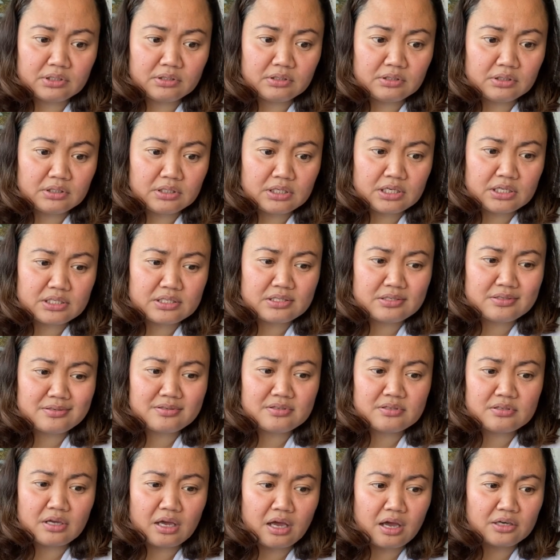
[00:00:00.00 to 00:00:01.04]
it
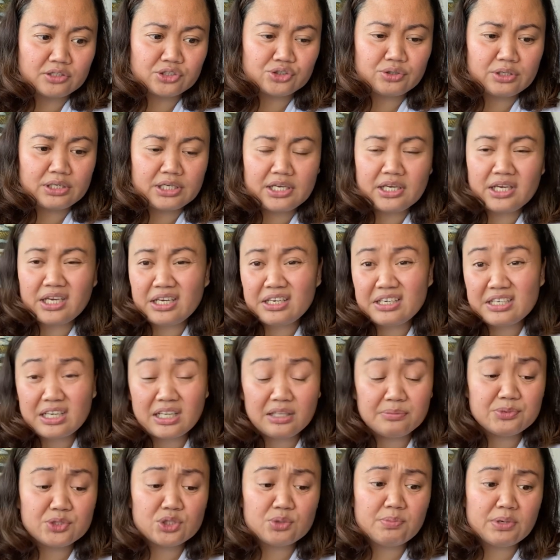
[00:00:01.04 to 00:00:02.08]

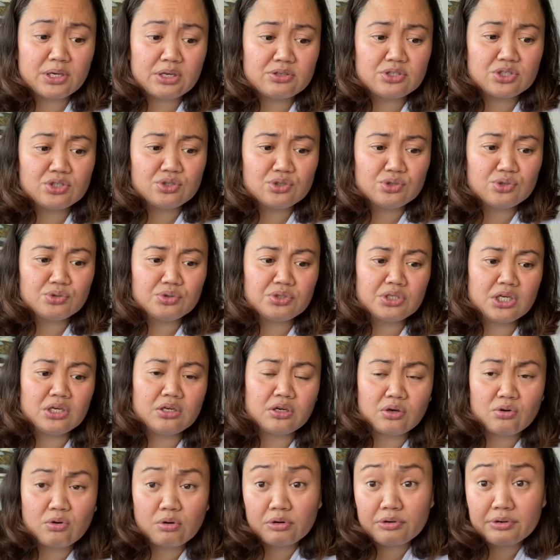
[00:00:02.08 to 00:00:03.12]
helps you because you don't need a
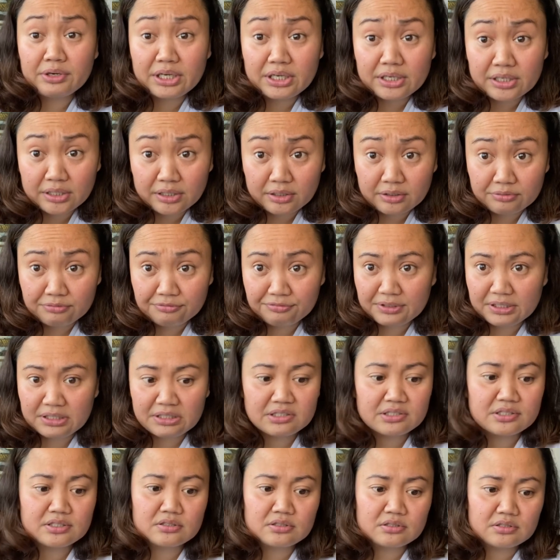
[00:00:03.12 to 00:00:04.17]
courier
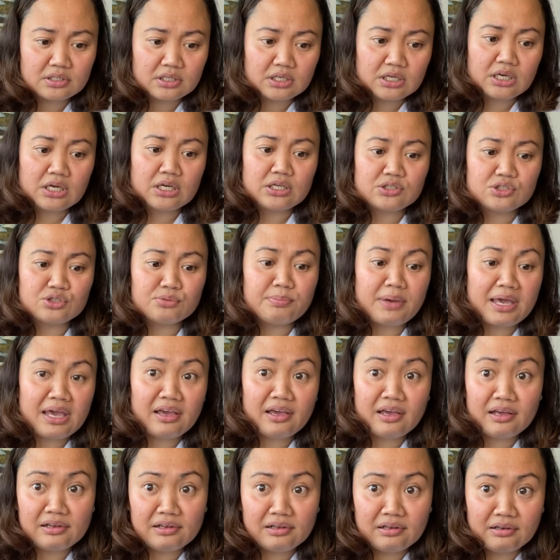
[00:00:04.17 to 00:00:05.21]
fees to
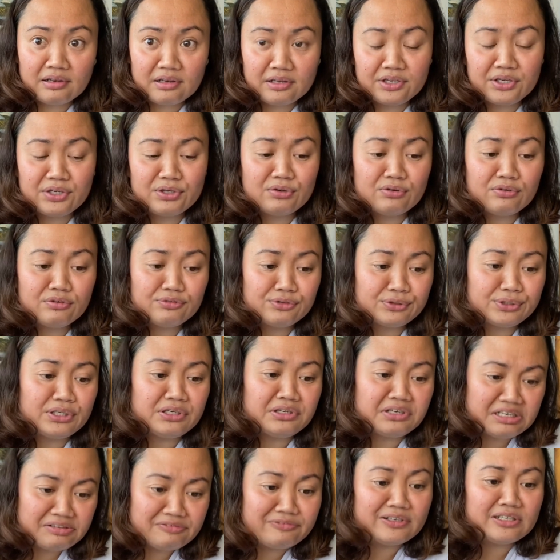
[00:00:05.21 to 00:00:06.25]
mail, for the
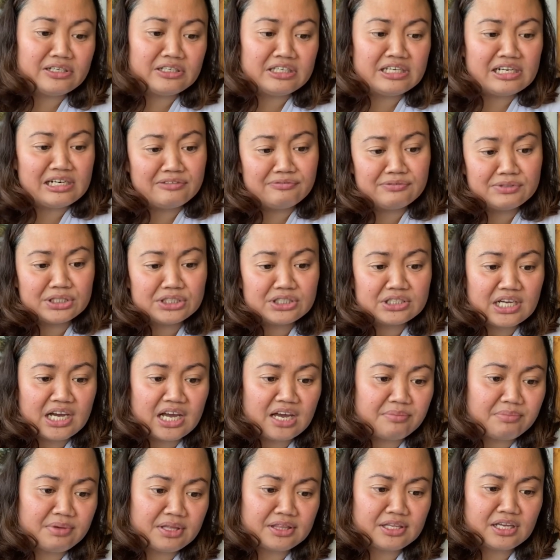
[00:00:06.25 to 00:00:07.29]
delivery
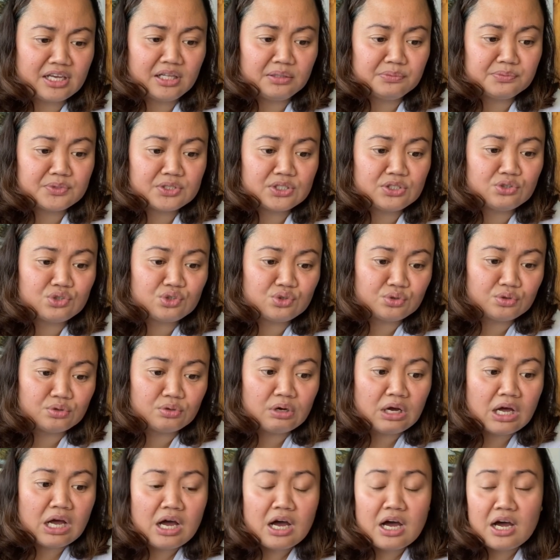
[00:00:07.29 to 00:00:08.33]
time. It helps you to
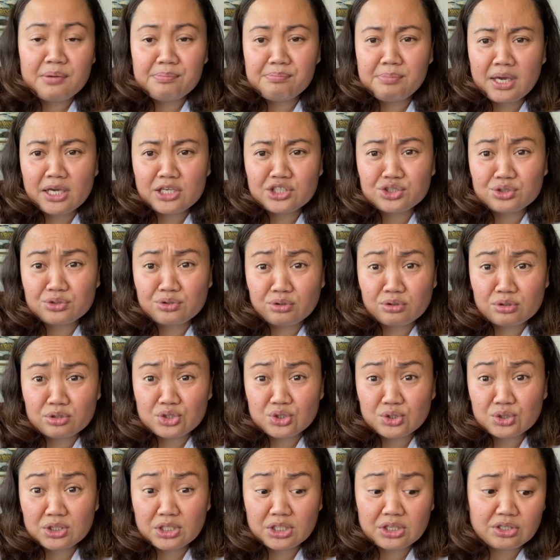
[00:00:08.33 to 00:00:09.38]
make sure
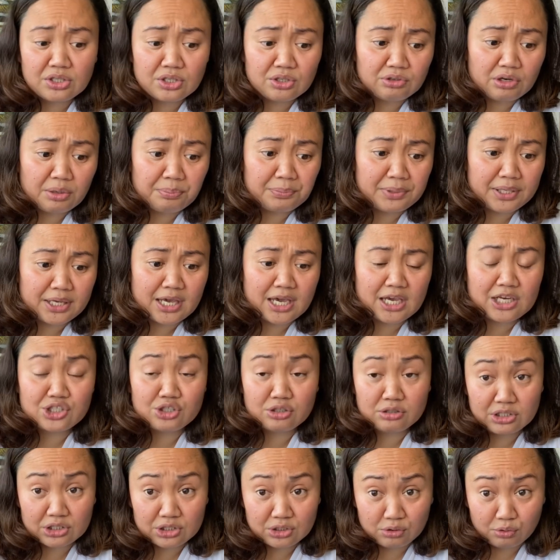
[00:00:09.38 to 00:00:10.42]
also that your
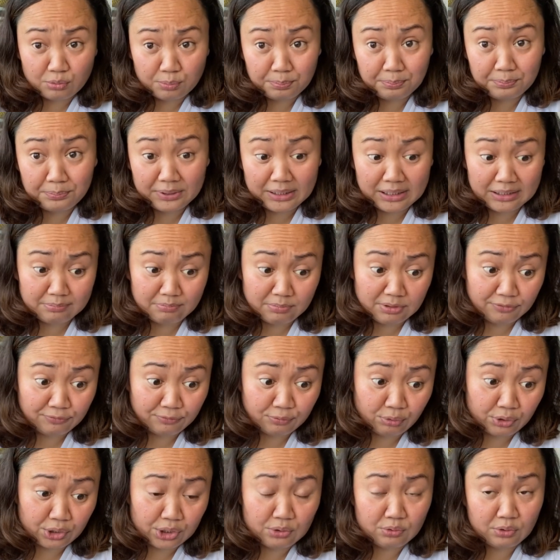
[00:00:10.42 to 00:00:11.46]
application is complete
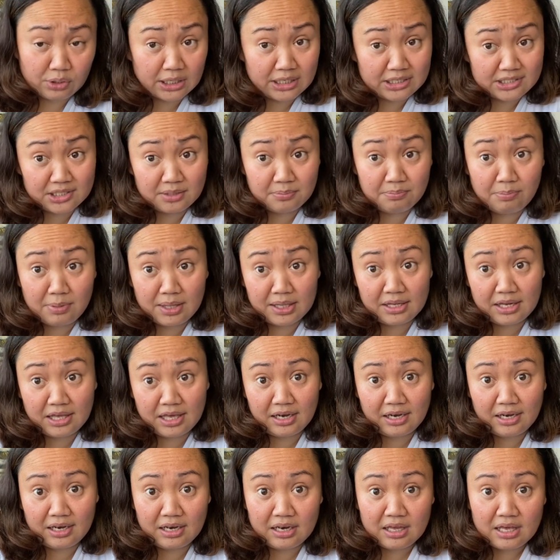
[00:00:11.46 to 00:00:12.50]
before you can submit it.
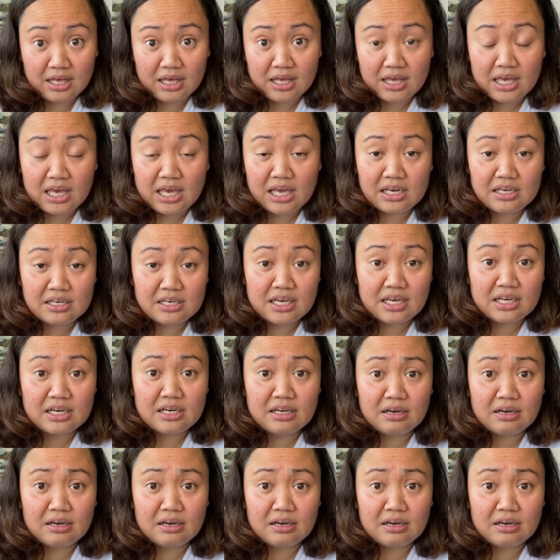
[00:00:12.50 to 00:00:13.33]
And then